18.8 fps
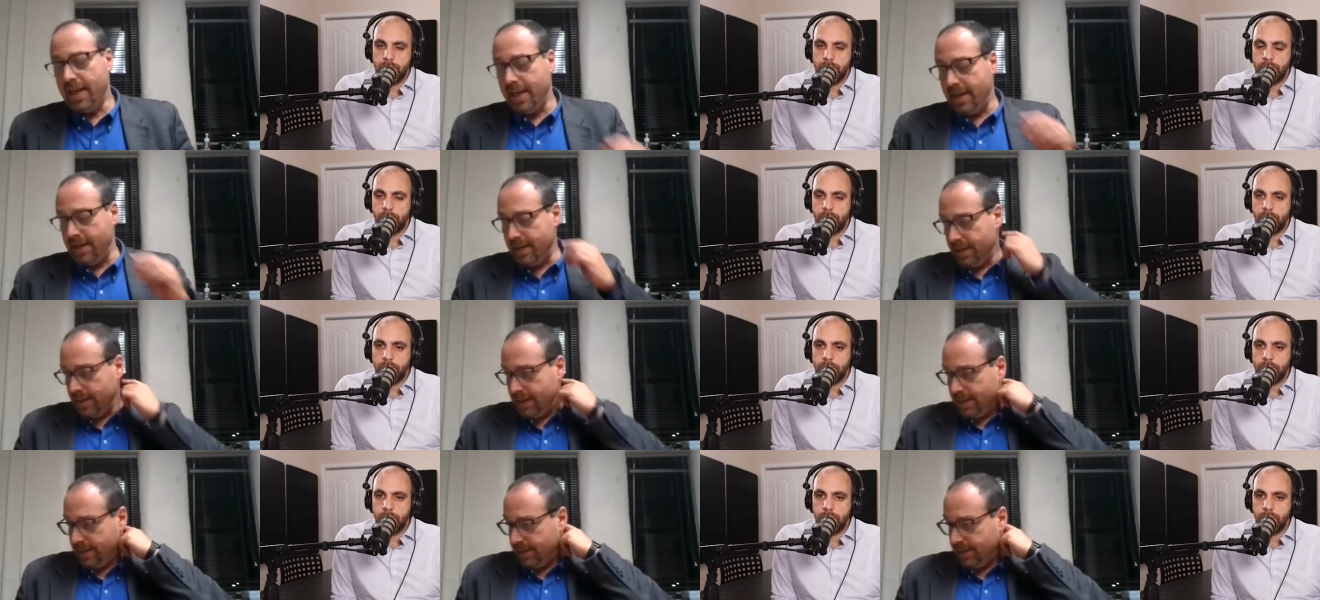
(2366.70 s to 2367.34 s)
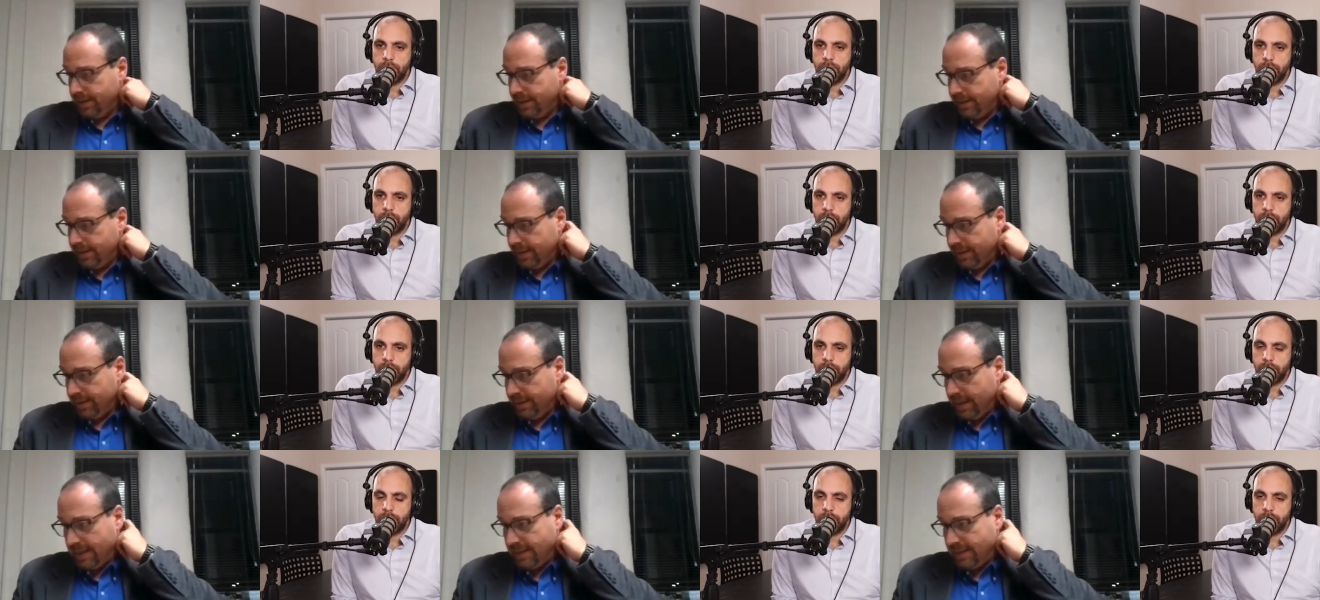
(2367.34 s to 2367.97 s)
Speaker 1: in
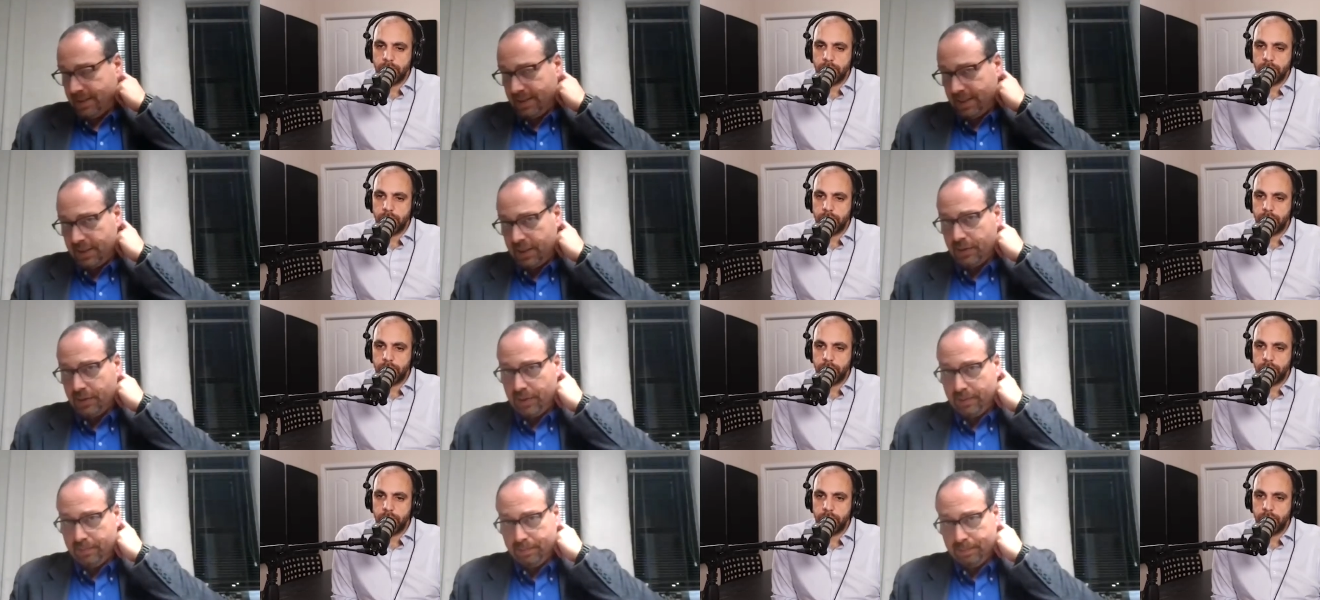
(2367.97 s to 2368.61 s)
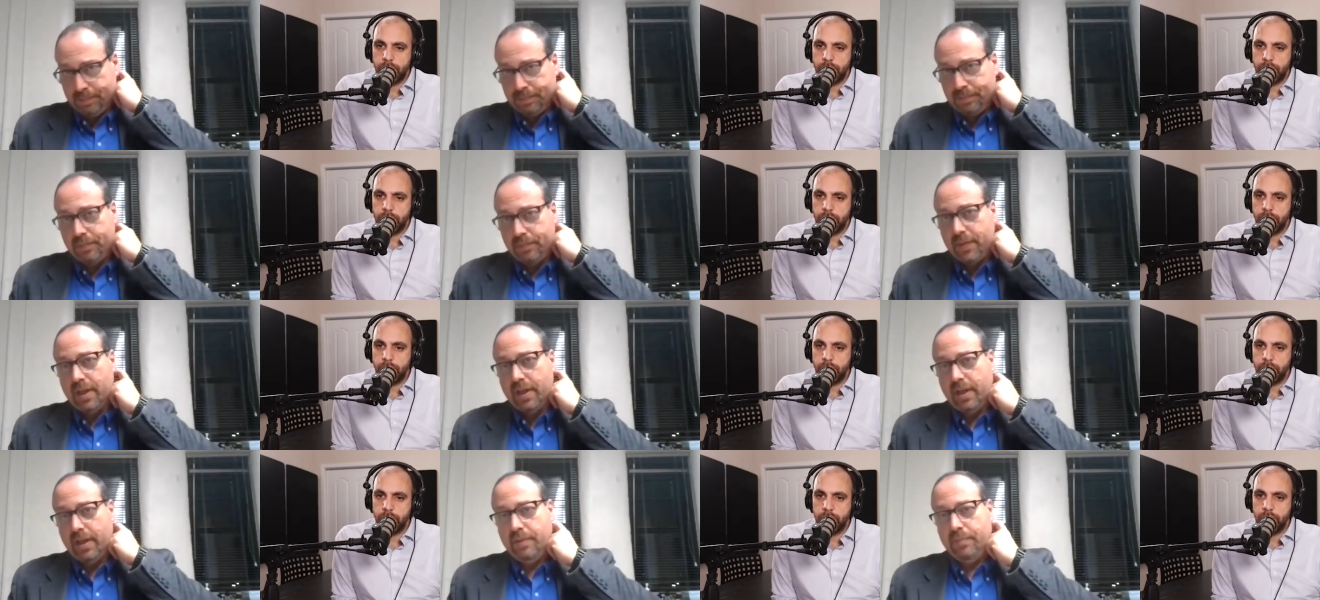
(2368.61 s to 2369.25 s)
1963,
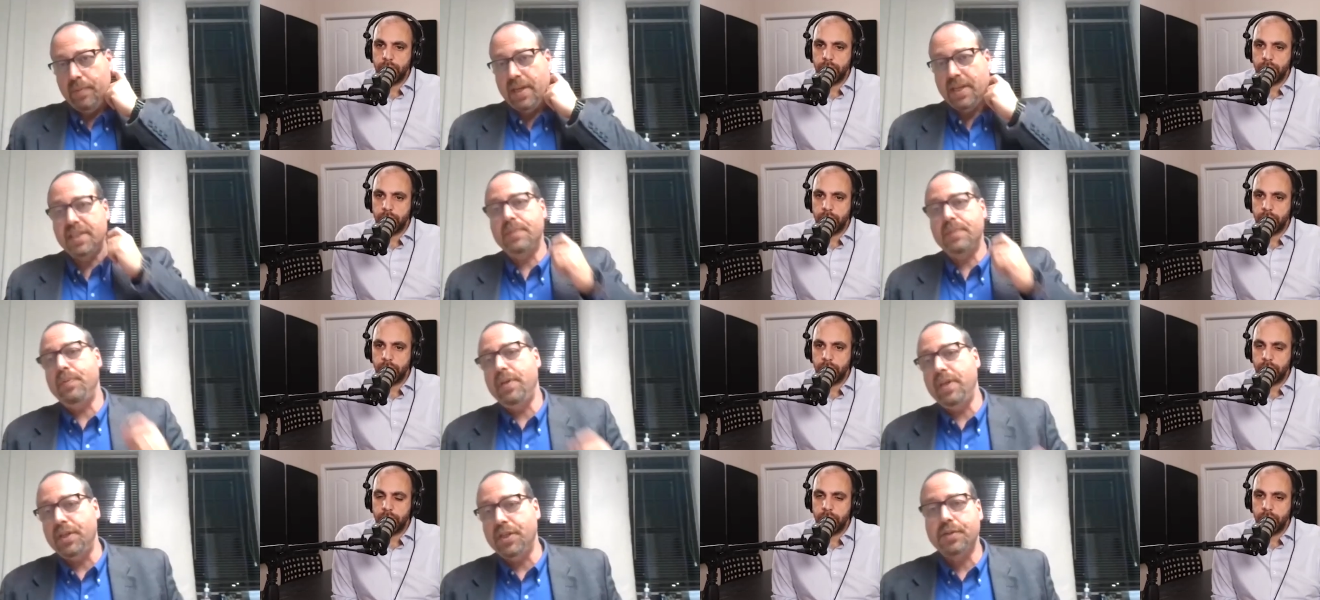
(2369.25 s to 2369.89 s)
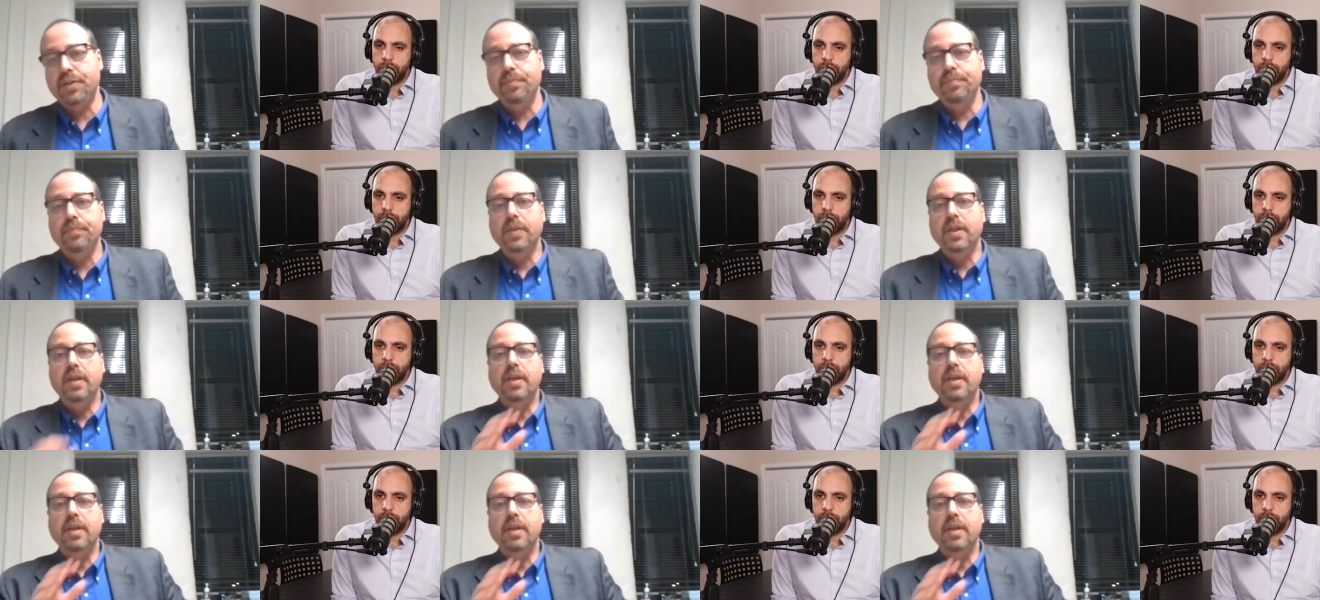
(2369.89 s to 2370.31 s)
he made a speech